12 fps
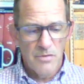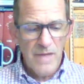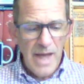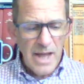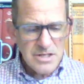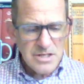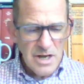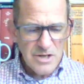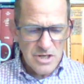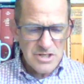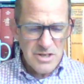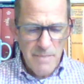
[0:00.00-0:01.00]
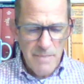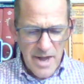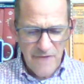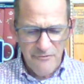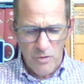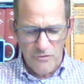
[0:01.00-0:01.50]
Well, that's not just a
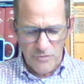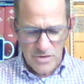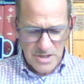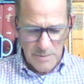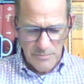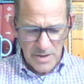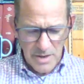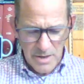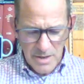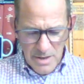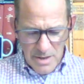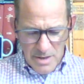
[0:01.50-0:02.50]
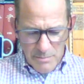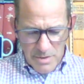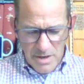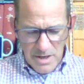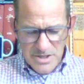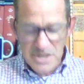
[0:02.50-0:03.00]
metaphor for something,
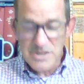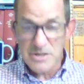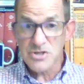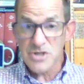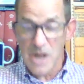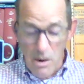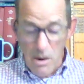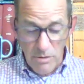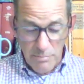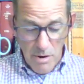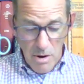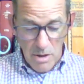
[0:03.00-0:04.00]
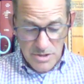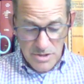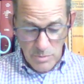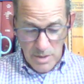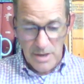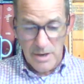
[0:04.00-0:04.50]
because he's in jail with
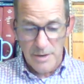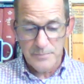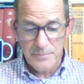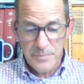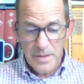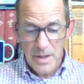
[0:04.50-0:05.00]
Paul as well.